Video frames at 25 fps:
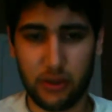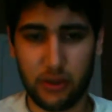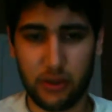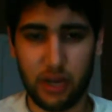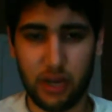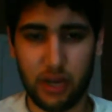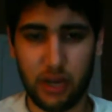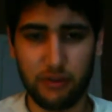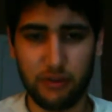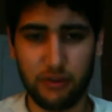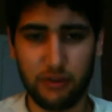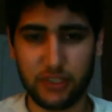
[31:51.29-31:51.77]
I
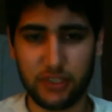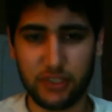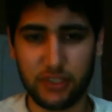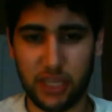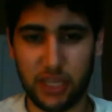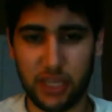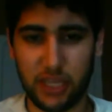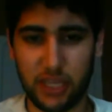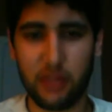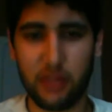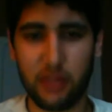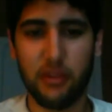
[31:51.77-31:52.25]
want to
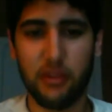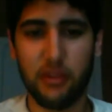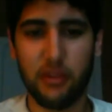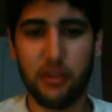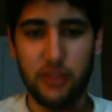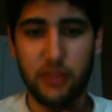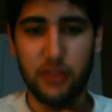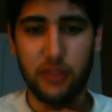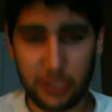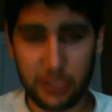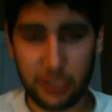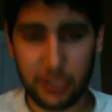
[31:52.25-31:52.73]
say
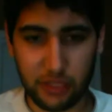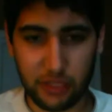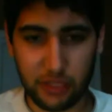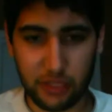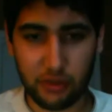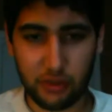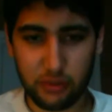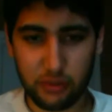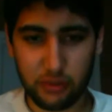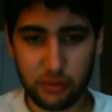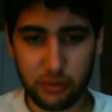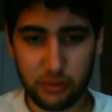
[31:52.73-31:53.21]
thank you
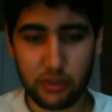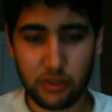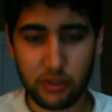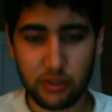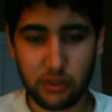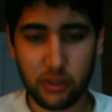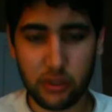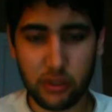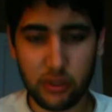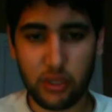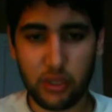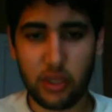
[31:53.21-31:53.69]

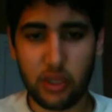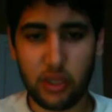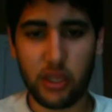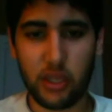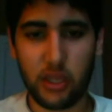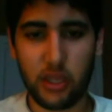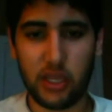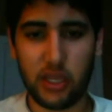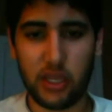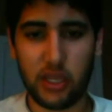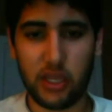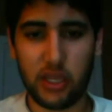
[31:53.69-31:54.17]

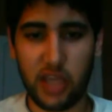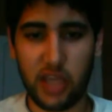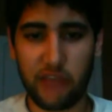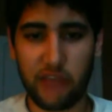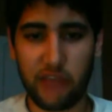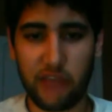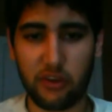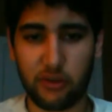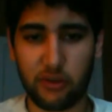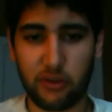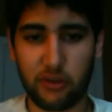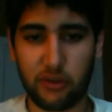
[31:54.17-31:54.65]
and have
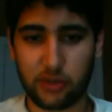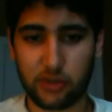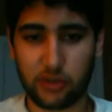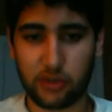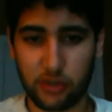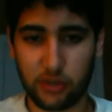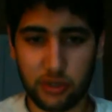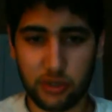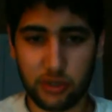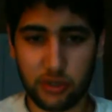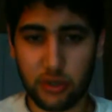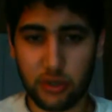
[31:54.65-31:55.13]
a
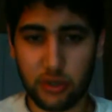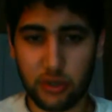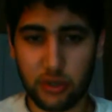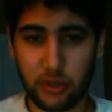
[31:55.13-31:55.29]
good.